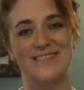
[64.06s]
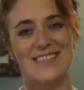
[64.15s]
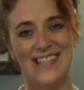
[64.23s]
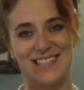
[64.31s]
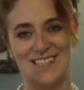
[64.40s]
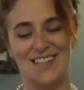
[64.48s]

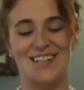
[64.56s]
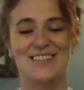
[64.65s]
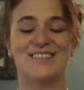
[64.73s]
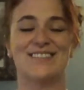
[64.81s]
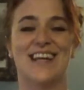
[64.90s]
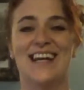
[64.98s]
This girl,
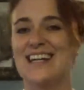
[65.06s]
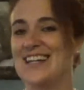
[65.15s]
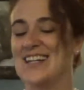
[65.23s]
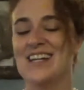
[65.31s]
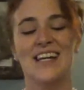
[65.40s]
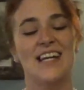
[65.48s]
right
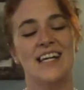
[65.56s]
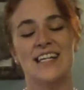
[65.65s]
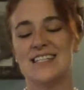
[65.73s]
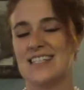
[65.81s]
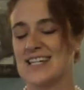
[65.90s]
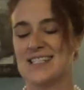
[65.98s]
here,
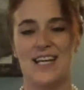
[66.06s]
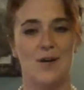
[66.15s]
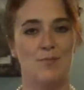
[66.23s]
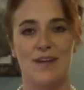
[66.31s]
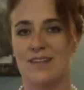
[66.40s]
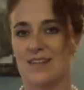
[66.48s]
does
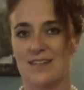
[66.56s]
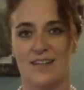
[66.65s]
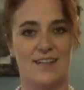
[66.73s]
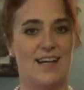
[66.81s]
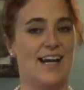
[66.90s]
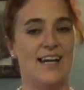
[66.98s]
not play the
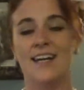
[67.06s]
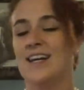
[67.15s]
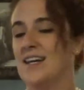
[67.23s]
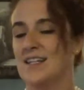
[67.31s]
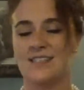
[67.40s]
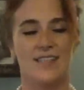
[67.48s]
good guy,
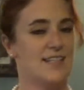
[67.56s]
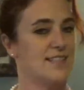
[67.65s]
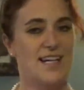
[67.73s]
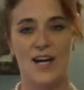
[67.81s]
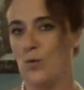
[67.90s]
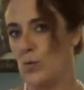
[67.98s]
does
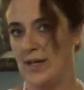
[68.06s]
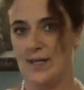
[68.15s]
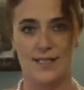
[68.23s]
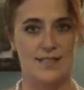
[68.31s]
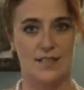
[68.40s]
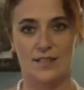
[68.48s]
not win
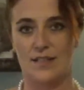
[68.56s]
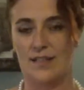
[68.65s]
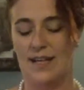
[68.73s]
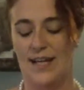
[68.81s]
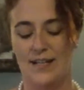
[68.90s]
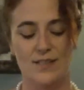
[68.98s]
as the good
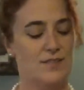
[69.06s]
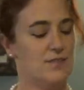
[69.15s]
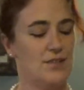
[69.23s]
guy.